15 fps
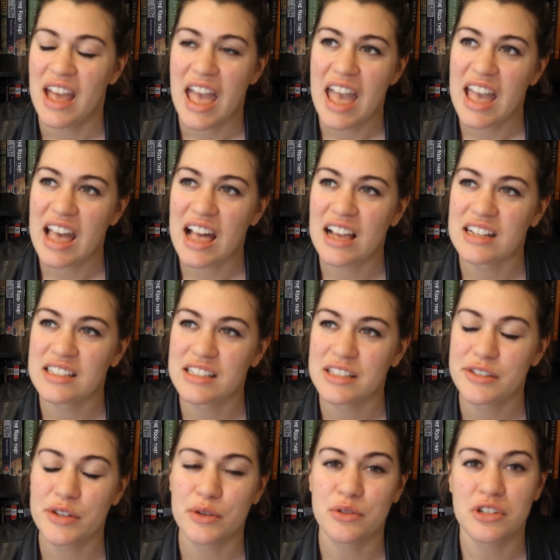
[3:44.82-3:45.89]
And
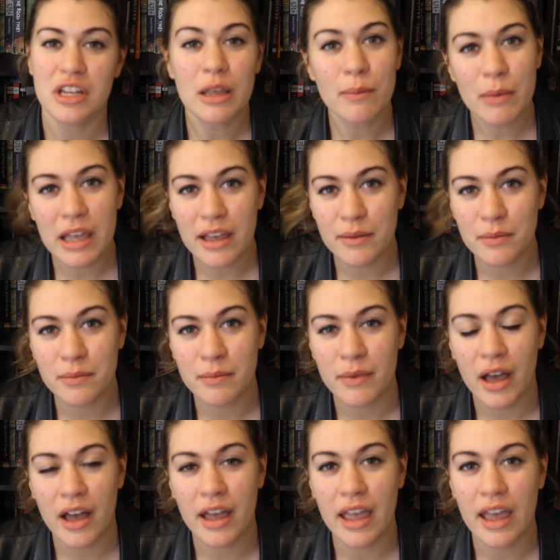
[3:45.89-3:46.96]
so she became
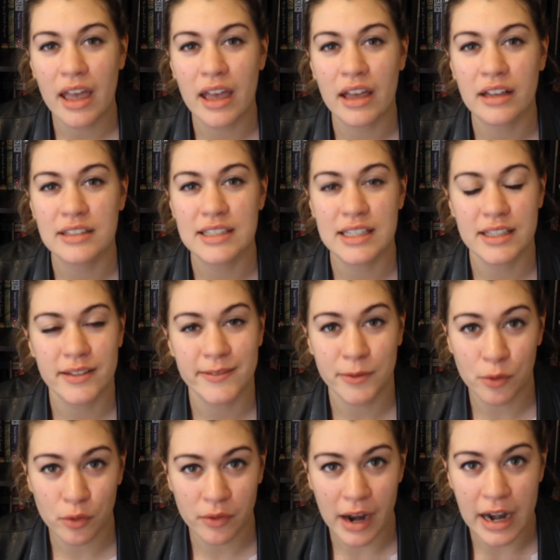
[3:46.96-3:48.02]
a
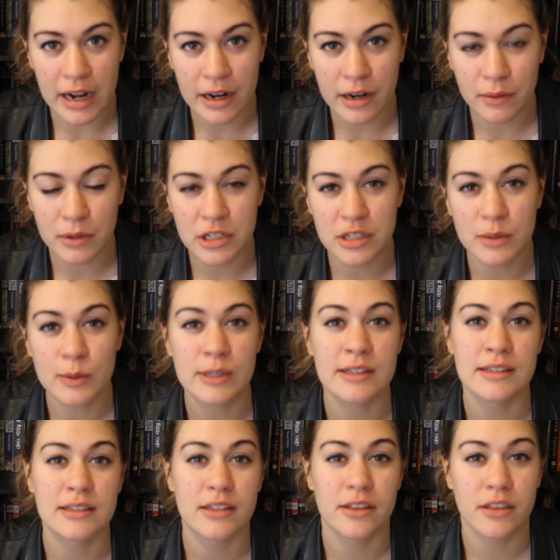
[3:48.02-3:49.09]
successful writer when she
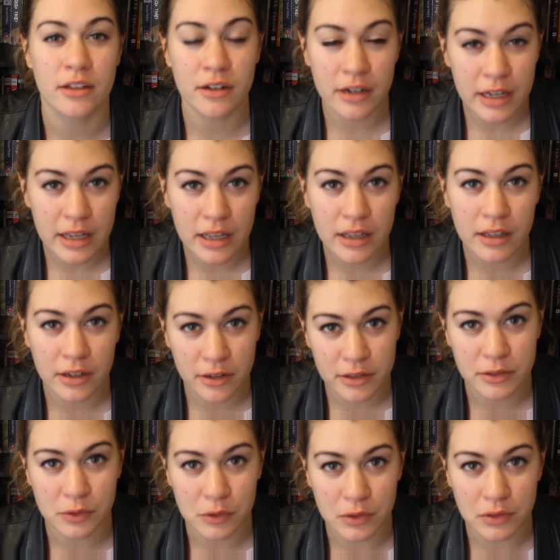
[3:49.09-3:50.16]
was 30
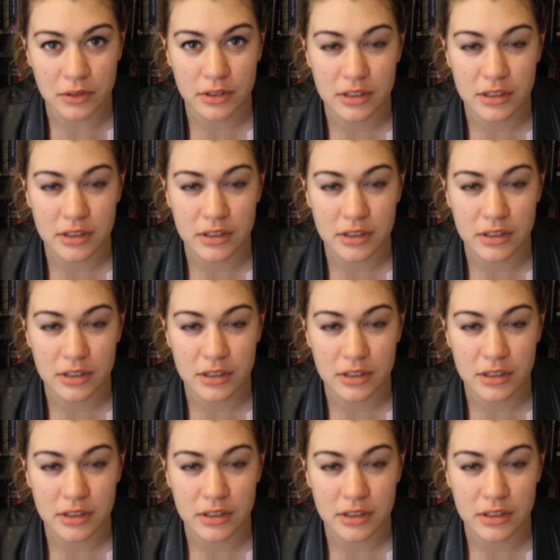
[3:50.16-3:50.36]
years old.